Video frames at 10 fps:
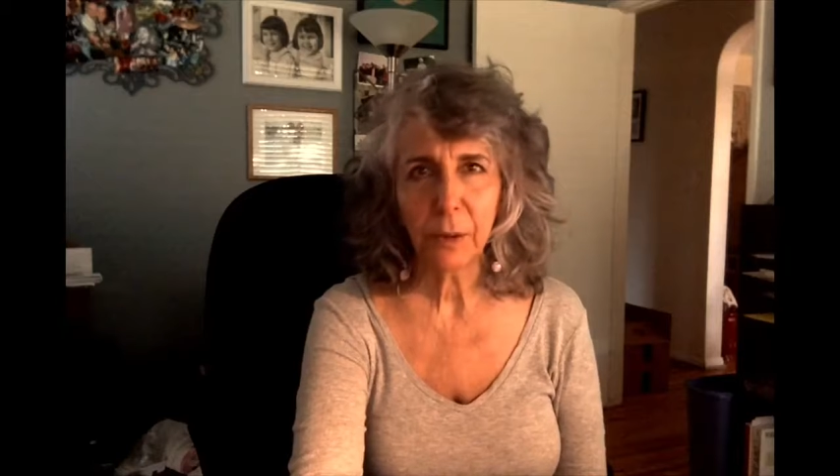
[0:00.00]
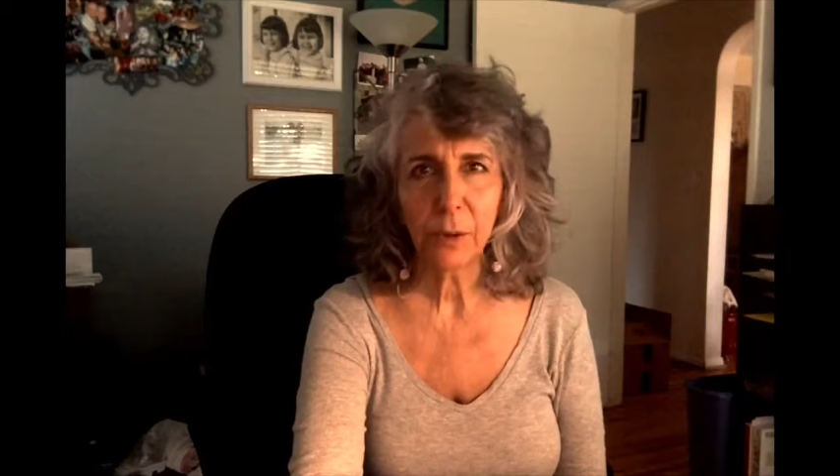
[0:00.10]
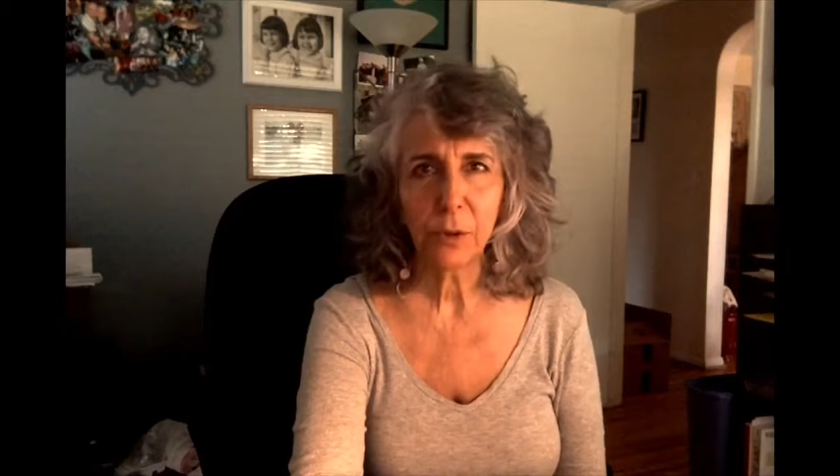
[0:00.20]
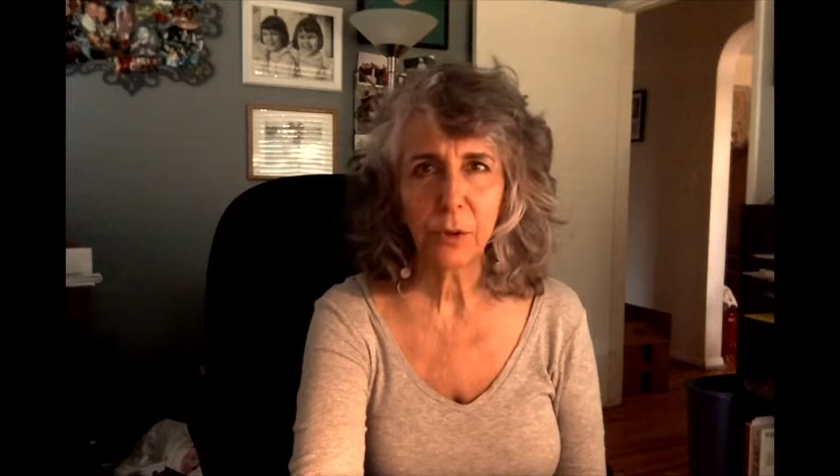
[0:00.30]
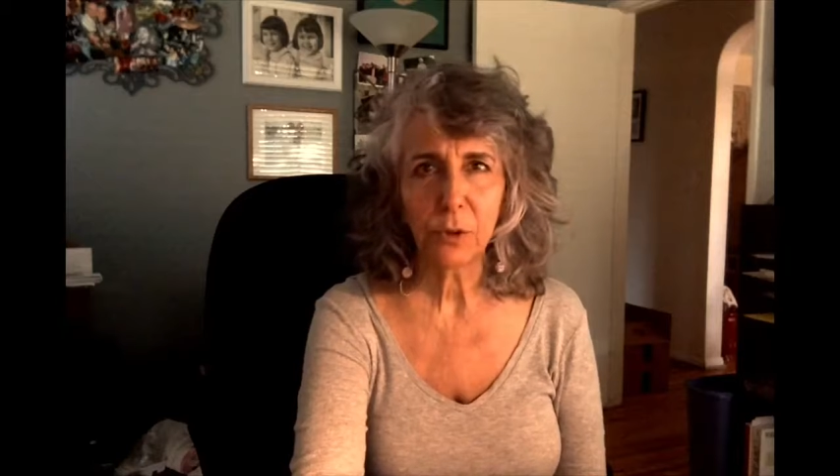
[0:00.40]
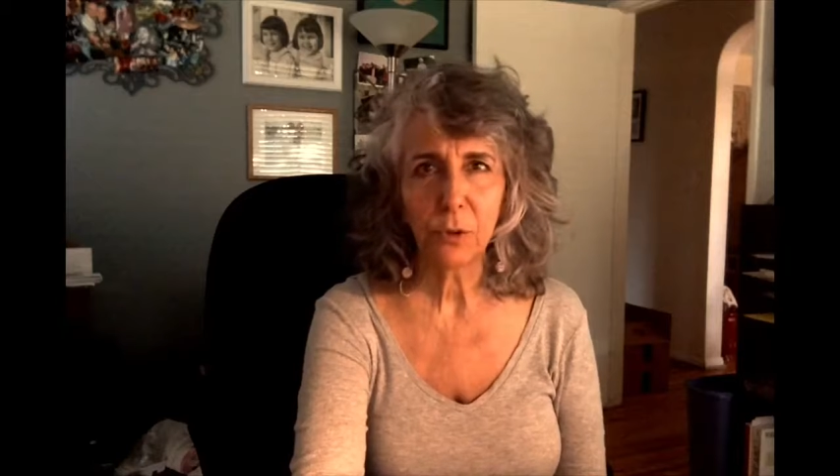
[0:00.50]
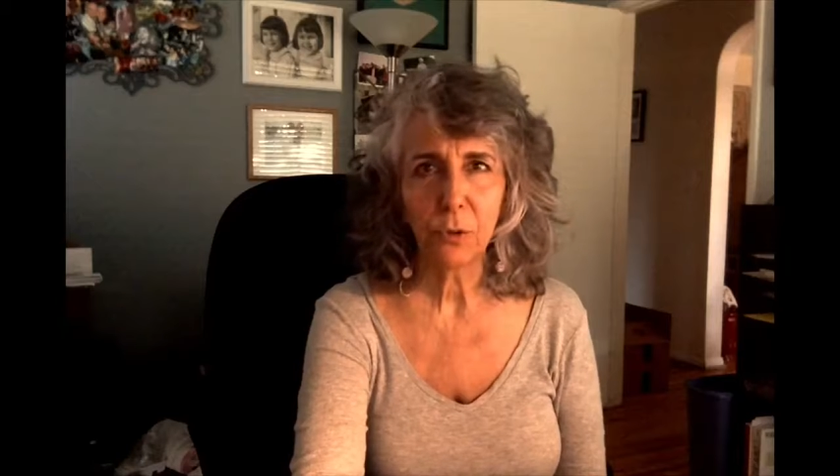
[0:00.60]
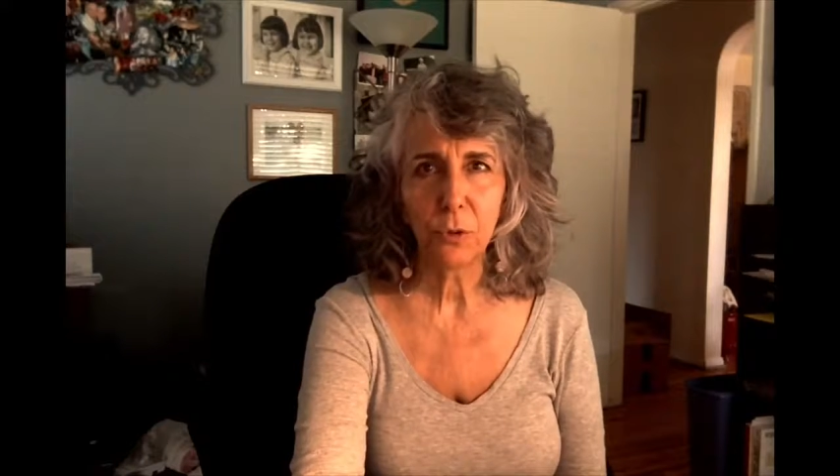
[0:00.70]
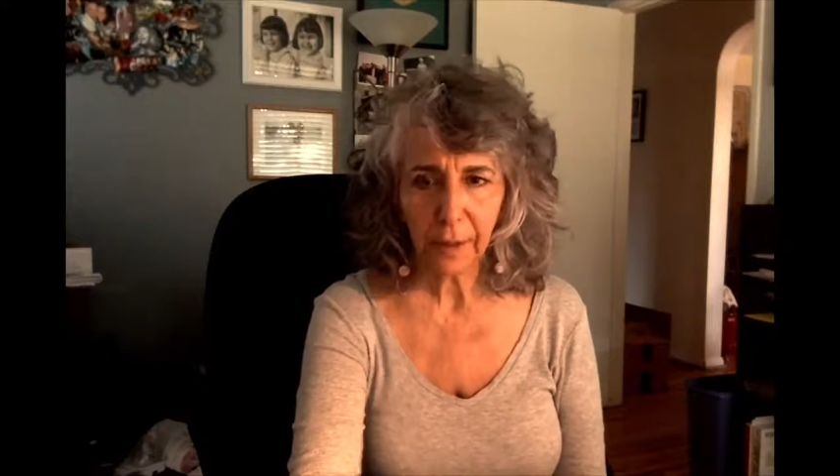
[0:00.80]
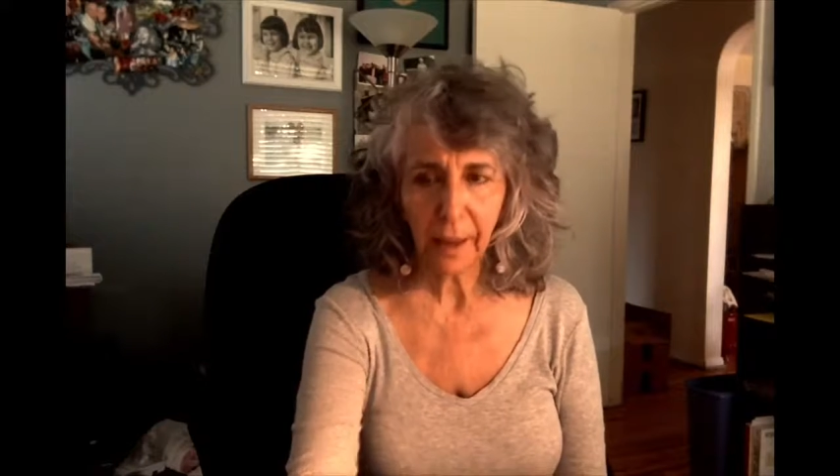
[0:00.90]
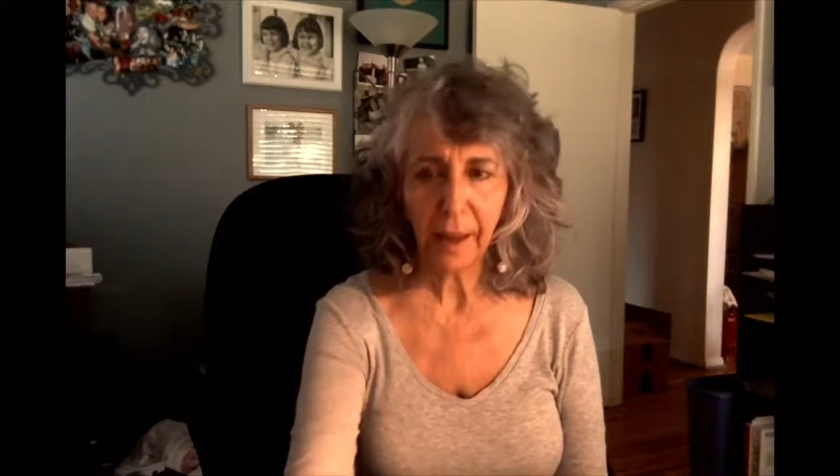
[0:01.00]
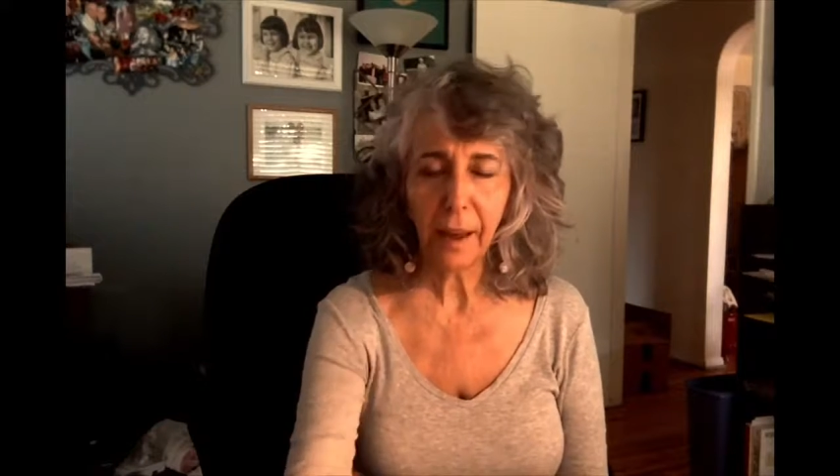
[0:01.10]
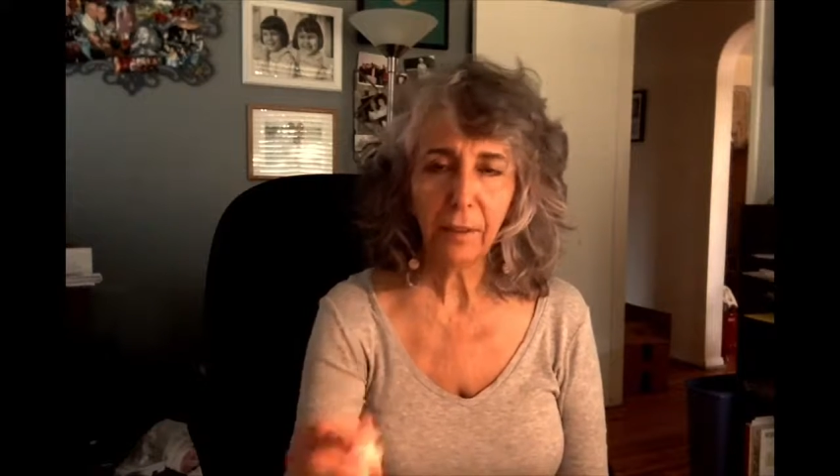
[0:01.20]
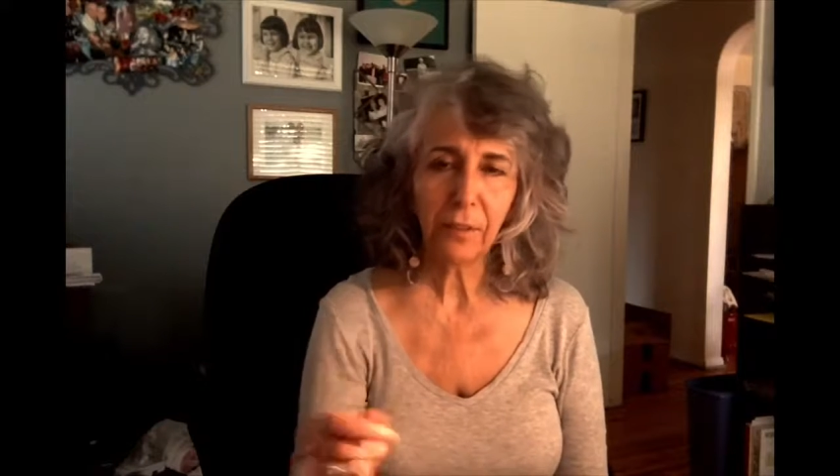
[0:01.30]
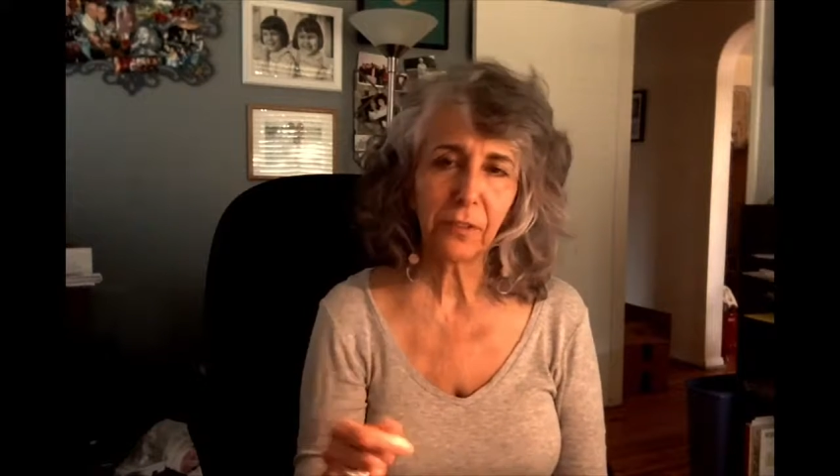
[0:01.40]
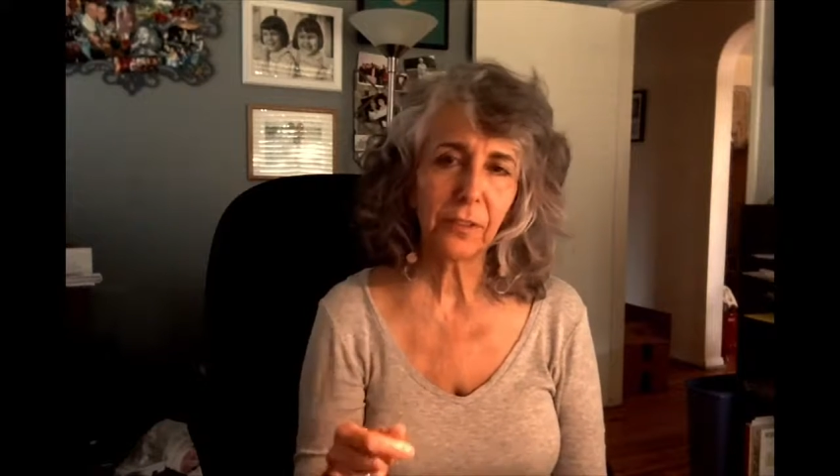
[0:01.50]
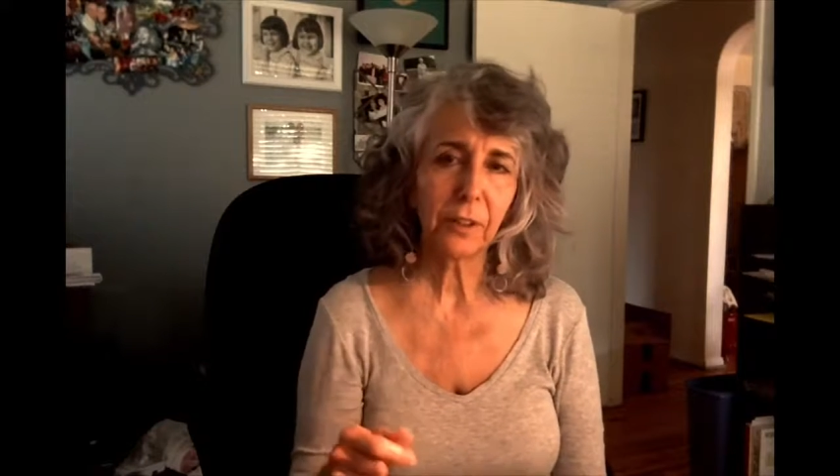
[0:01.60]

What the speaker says: is to have